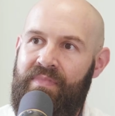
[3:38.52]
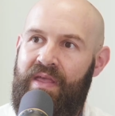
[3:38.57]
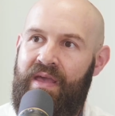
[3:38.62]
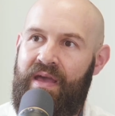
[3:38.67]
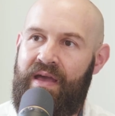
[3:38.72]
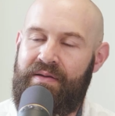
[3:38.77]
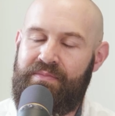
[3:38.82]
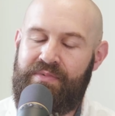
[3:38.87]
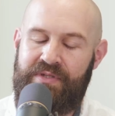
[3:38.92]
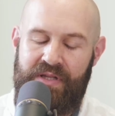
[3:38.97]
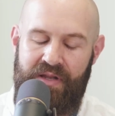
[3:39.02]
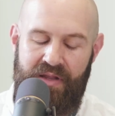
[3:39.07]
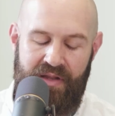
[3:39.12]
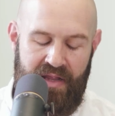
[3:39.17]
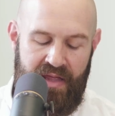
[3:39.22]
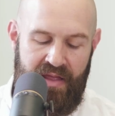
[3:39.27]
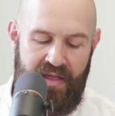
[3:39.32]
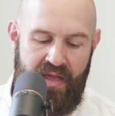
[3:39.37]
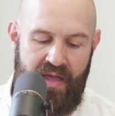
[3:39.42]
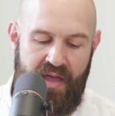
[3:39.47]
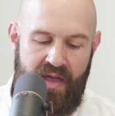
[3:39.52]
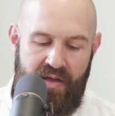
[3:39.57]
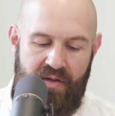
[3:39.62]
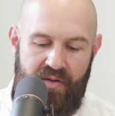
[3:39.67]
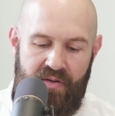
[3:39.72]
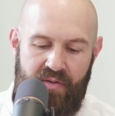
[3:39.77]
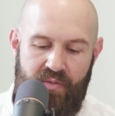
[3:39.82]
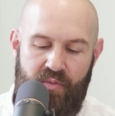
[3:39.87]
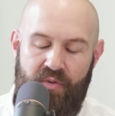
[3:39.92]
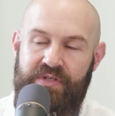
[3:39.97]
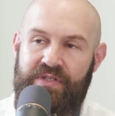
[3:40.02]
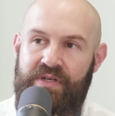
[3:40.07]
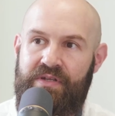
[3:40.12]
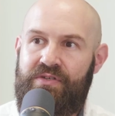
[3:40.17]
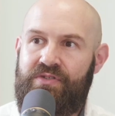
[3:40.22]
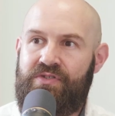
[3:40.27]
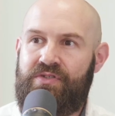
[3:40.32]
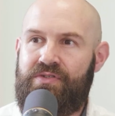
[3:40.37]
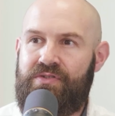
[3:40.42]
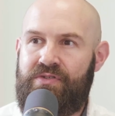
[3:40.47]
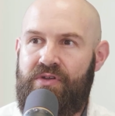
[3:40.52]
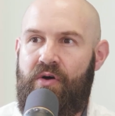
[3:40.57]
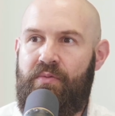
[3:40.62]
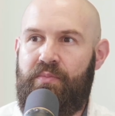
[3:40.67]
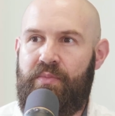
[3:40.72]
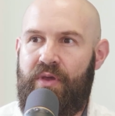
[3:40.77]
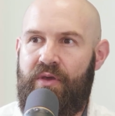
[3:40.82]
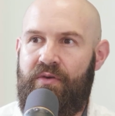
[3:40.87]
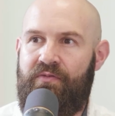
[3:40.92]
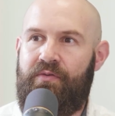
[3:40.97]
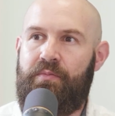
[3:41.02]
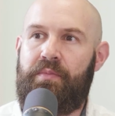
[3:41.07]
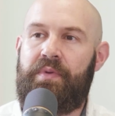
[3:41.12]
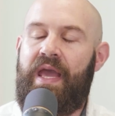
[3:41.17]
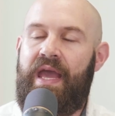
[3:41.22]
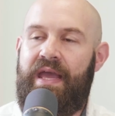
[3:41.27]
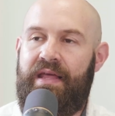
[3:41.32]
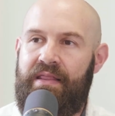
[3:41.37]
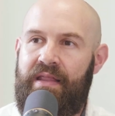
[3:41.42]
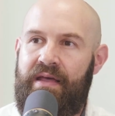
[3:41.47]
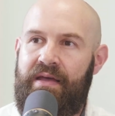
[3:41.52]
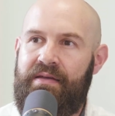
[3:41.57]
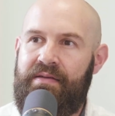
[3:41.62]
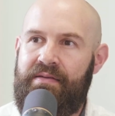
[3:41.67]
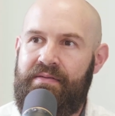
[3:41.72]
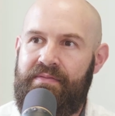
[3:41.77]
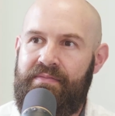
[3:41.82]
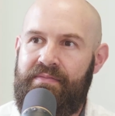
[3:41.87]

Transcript: Yeah, absolutely. What's going to stop you from getting there?